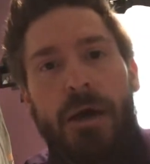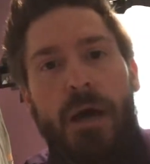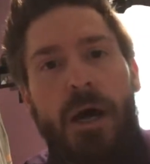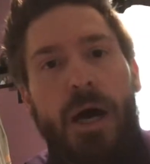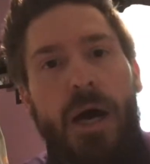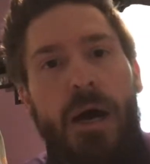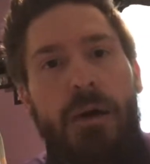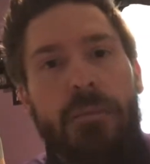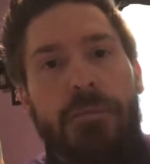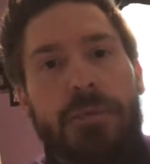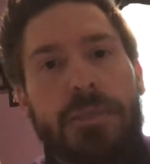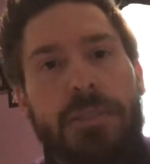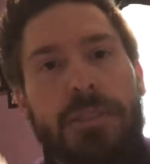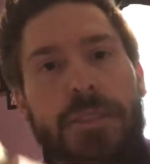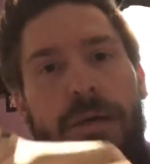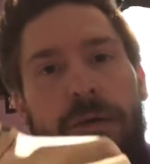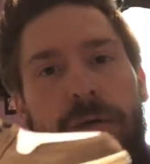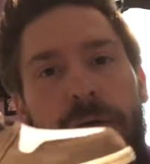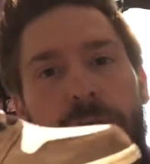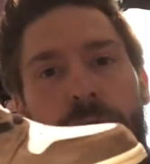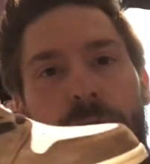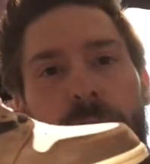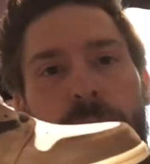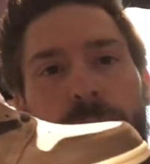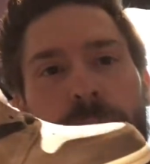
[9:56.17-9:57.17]
I'm just
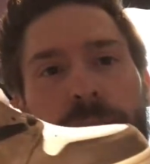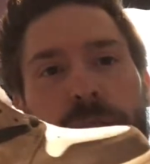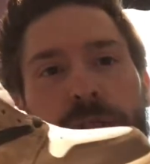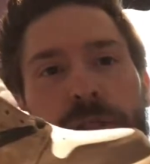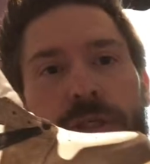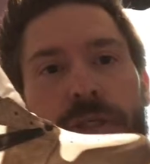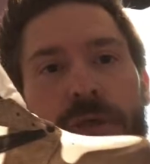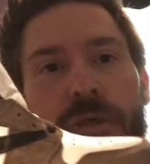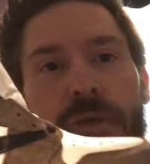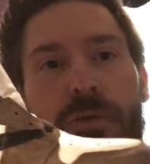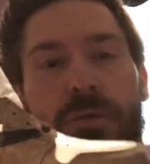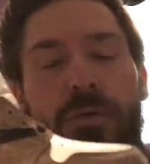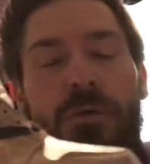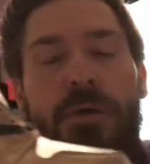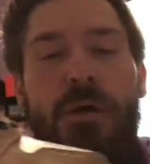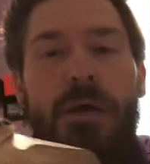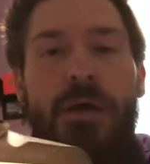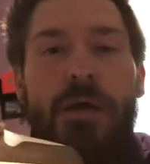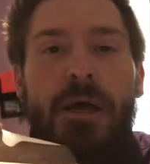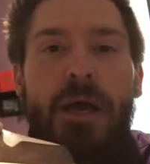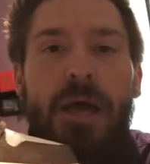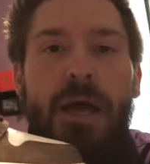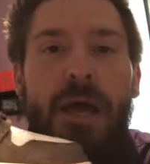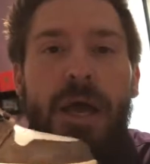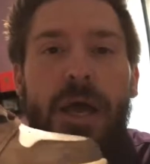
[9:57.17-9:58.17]
telling you about the shoe
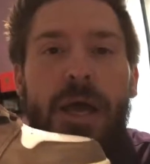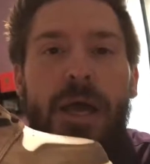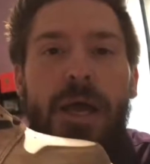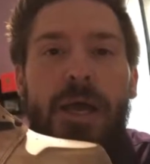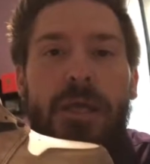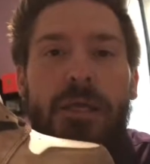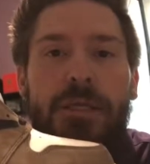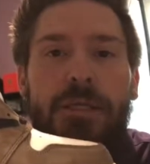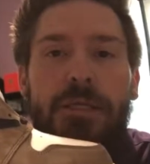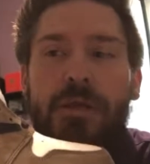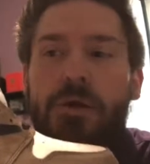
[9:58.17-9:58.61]
and,